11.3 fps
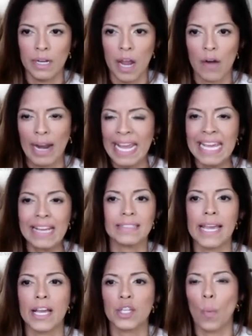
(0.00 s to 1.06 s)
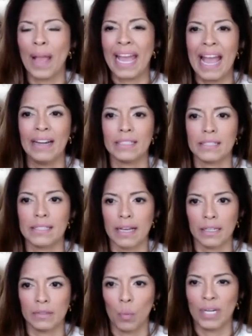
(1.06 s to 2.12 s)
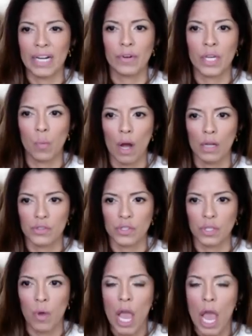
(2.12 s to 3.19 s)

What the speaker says: All right. He can take it away any second whenever he wants to.